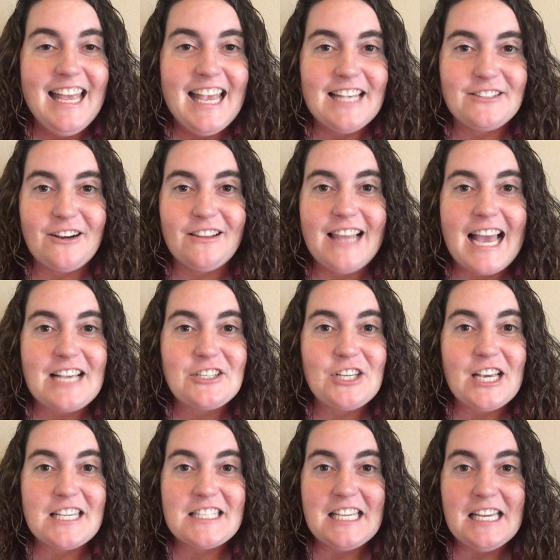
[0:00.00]
It's our last
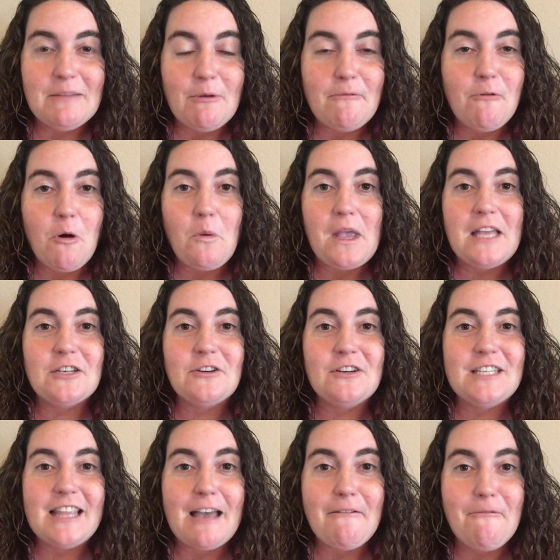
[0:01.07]
chance to eat it before we enter
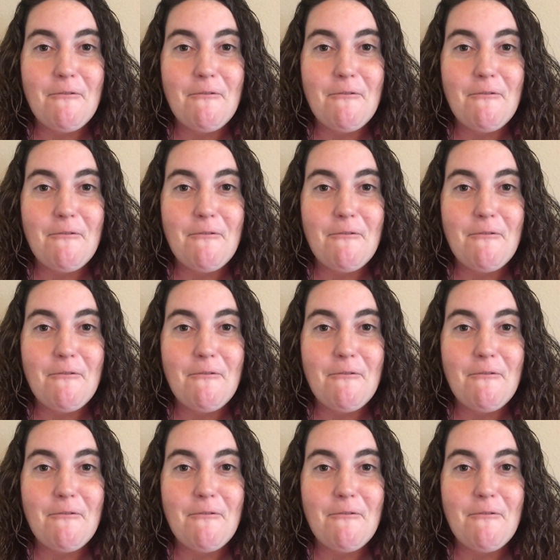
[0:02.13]
into that